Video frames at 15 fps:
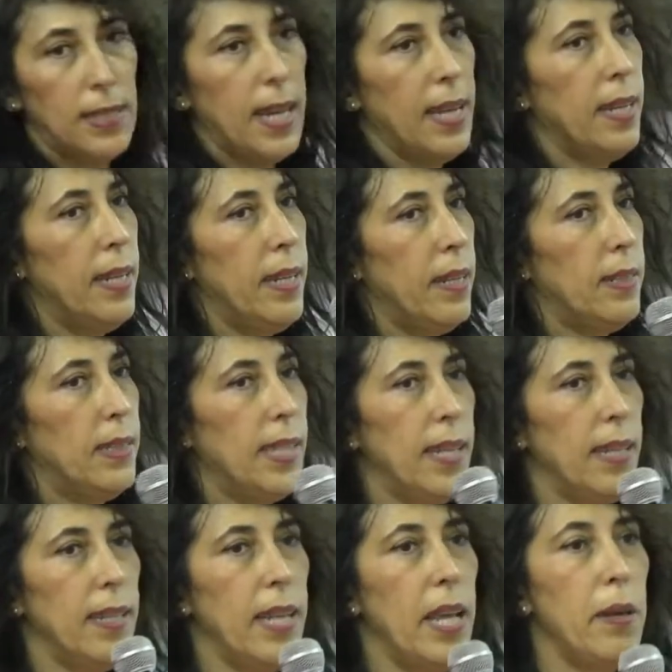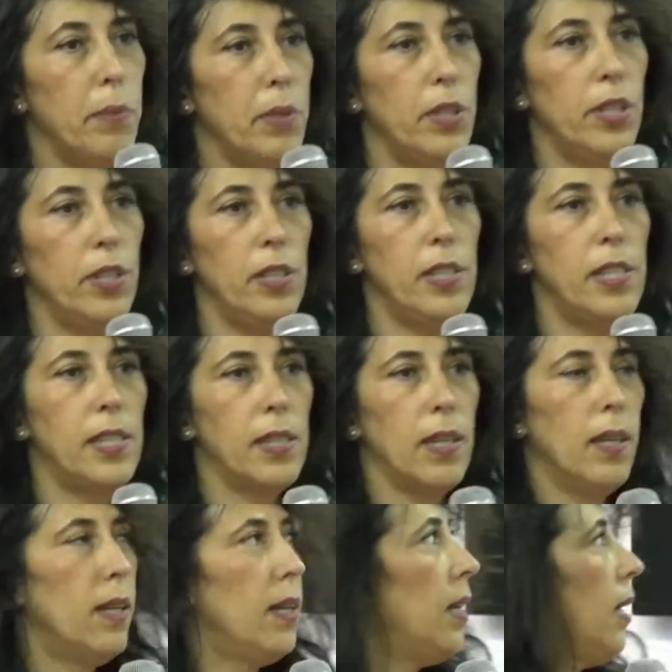10 neighborhoods
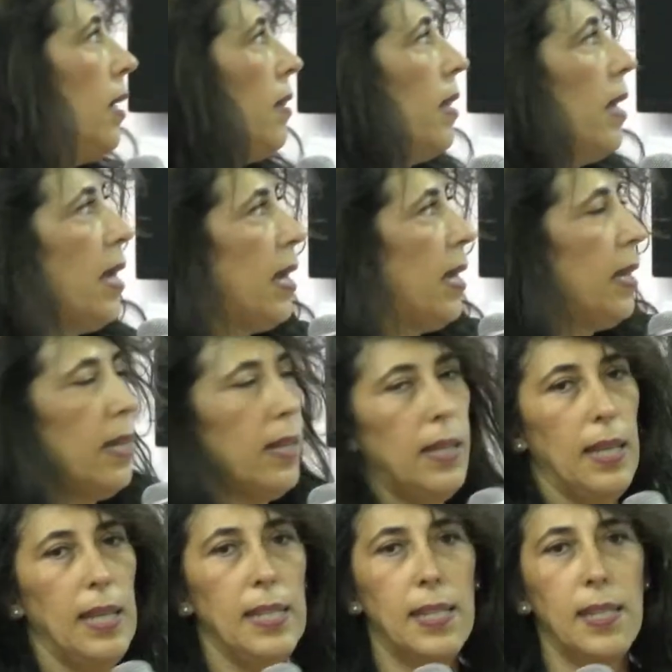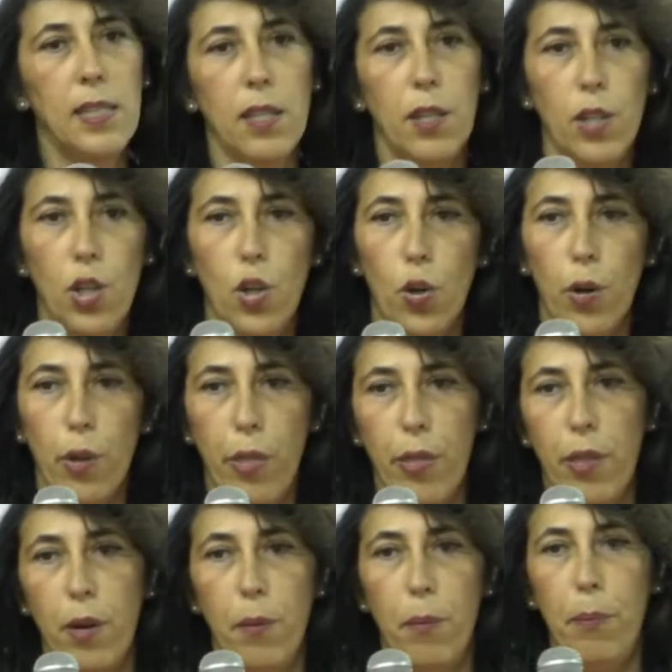in the
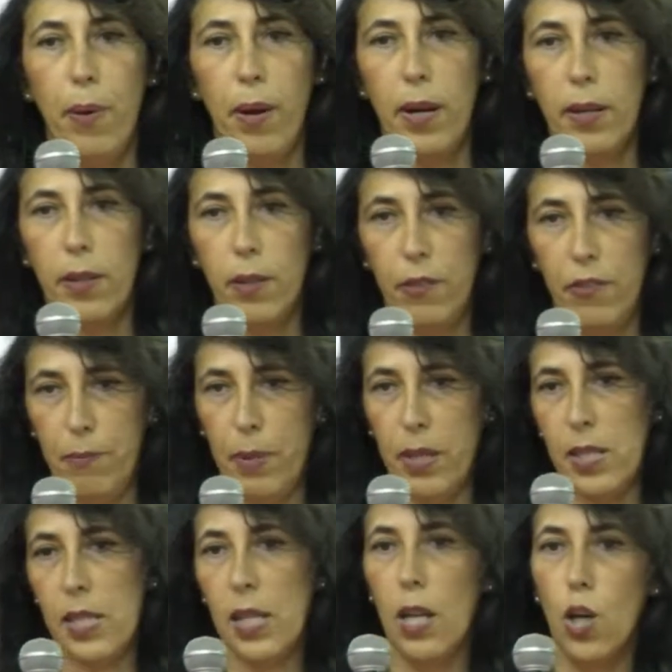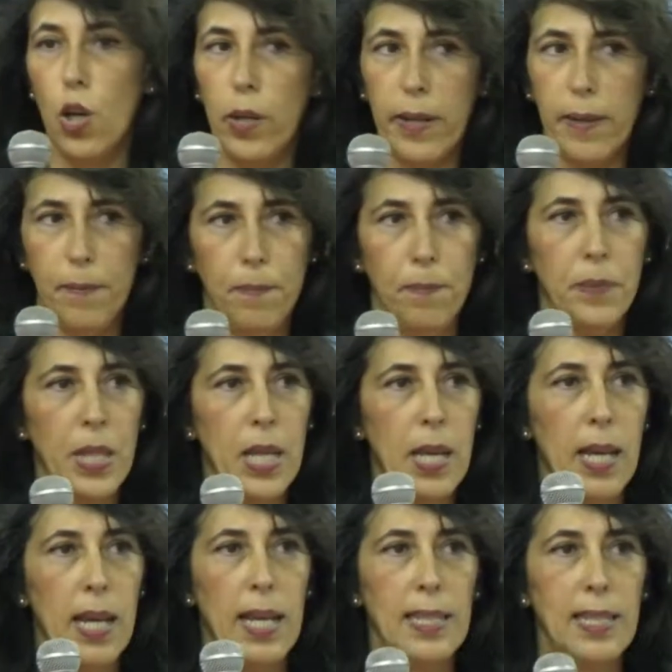east-north part of Barcelona.
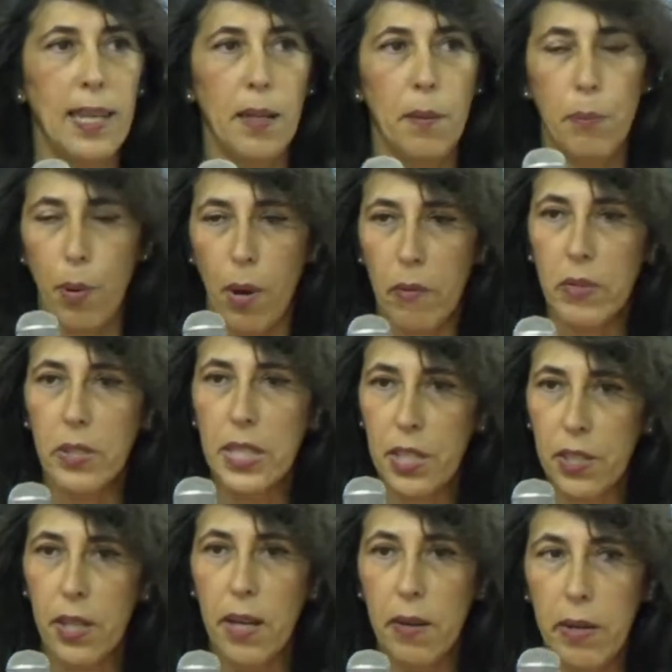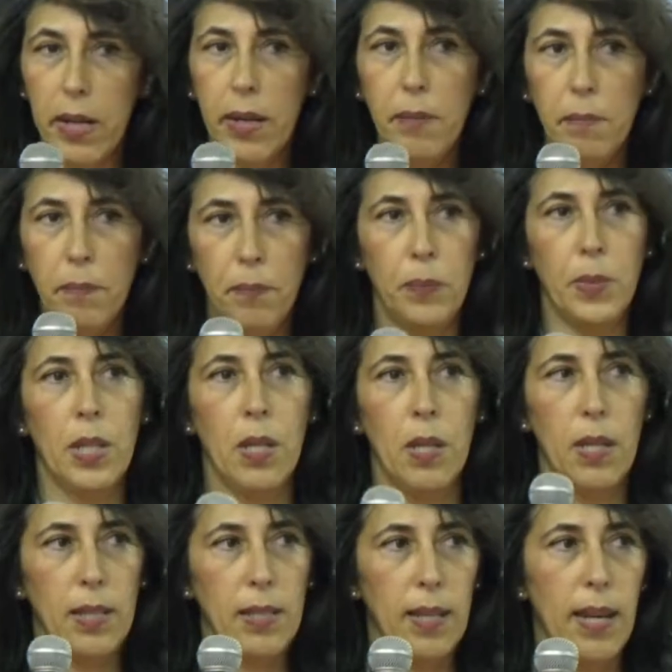It's an impoverished area.
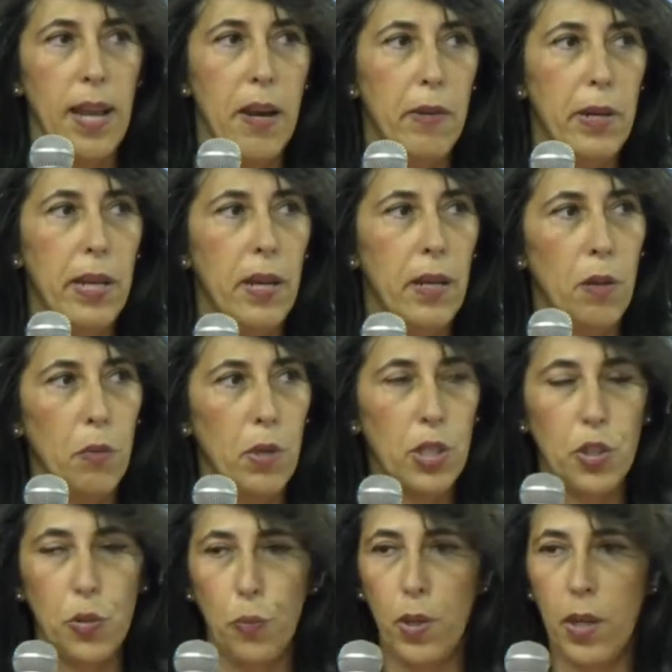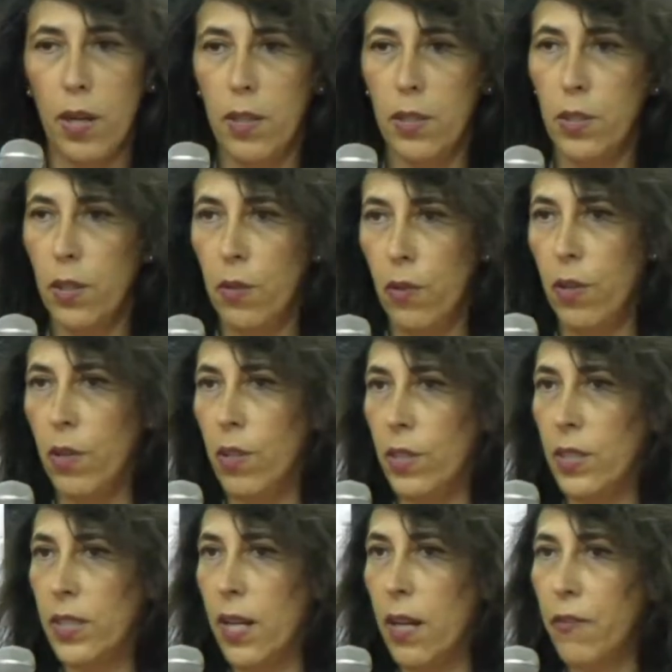It's an area in which we are
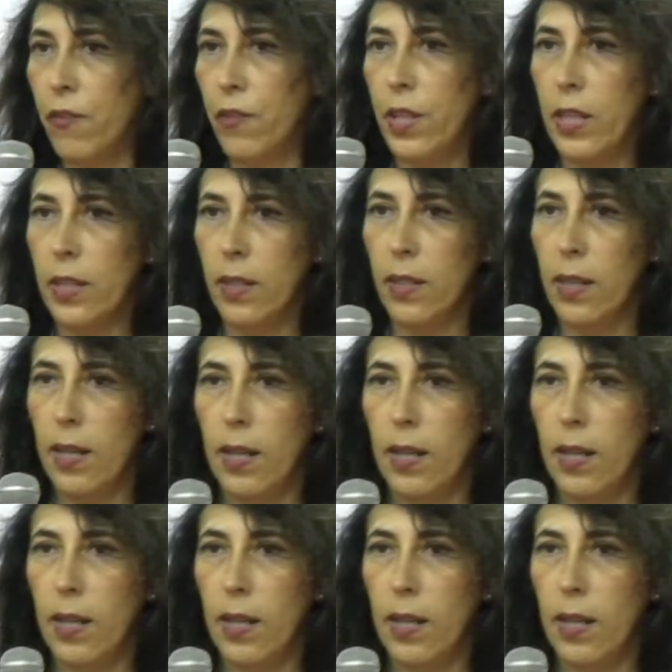suffering